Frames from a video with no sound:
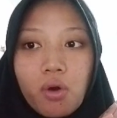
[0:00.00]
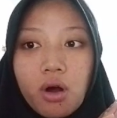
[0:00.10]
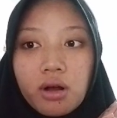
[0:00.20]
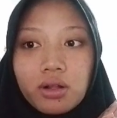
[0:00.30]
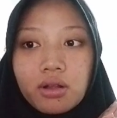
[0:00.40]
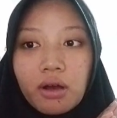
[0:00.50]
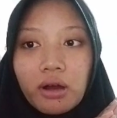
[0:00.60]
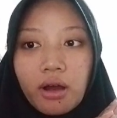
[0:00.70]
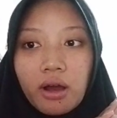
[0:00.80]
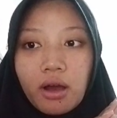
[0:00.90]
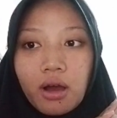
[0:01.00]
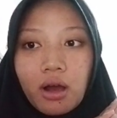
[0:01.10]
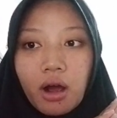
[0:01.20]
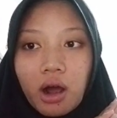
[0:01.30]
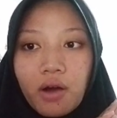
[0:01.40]
of immersion
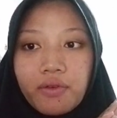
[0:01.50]
and